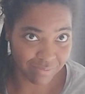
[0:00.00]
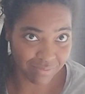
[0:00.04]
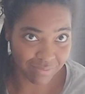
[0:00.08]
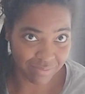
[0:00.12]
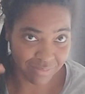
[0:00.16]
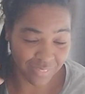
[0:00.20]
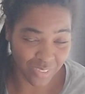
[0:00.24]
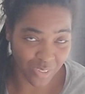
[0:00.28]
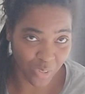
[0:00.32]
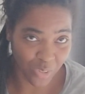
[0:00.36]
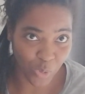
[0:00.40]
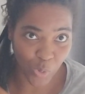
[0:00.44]

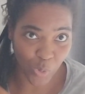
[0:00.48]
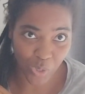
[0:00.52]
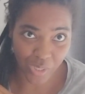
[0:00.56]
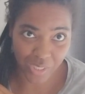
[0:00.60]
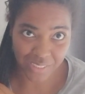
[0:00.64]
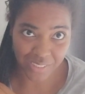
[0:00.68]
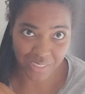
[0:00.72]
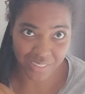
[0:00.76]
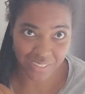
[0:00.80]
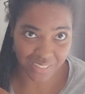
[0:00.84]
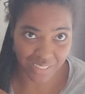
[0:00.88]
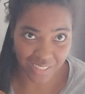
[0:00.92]
according
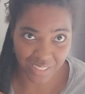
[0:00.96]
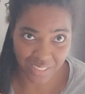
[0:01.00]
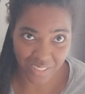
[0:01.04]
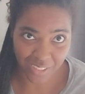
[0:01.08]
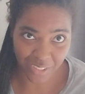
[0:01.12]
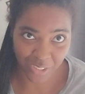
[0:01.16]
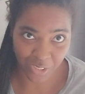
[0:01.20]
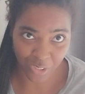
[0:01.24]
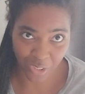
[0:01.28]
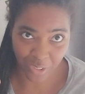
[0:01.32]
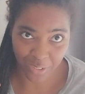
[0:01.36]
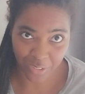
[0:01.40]
to,
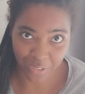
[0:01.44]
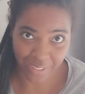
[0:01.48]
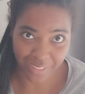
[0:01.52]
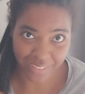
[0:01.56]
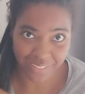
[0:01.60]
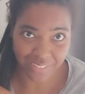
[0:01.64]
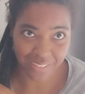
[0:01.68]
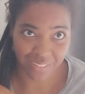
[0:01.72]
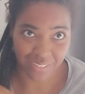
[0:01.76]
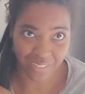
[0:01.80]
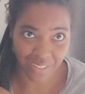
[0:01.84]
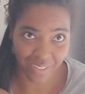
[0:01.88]

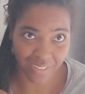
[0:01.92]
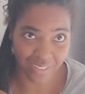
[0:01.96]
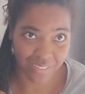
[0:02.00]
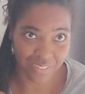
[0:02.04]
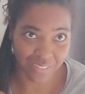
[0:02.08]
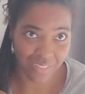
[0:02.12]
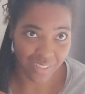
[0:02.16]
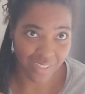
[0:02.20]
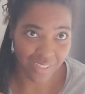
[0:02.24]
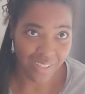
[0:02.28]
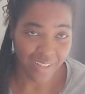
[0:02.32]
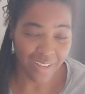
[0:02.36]
like
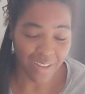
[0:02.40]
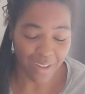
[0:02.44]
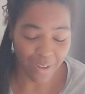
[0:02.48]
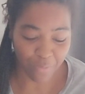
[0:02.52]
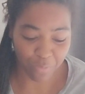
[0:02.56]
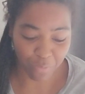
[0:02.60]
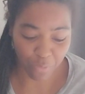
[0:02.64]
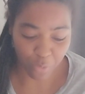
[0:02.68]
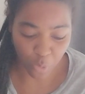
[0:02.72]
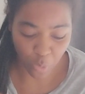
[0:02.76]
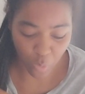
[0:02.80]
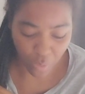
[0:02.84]
if we're
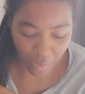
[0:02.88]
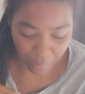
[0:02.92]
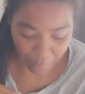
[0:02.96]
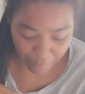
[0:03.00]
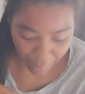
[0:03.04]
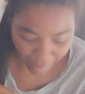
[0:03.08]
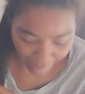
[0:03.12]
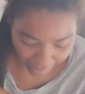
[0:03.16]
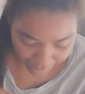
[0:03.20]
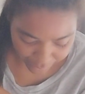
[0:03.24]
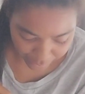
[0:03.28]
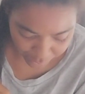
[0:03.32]
going
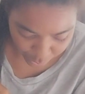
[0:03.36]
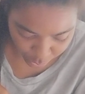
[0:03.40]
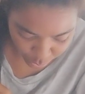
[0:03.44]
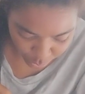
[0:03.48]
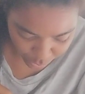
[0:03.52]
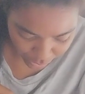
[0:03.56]
back to the